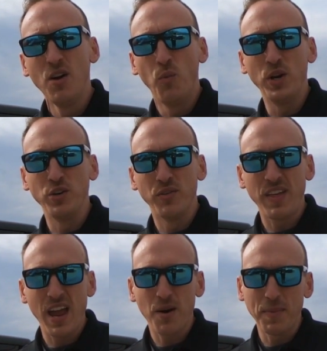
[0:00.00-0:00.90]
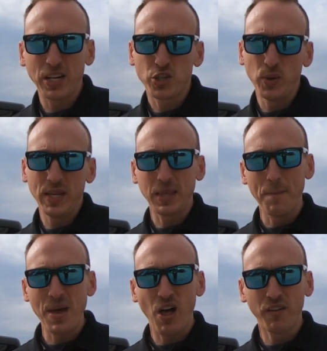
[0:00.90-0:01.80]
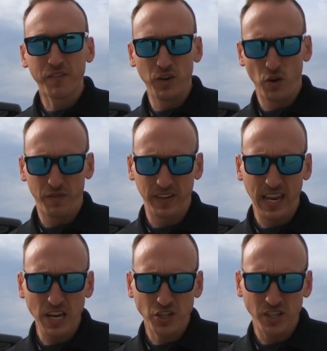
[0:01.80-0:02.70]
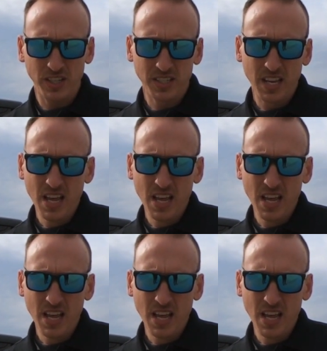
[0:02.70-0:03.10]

When you're there, make sure you hit the bell for notifications.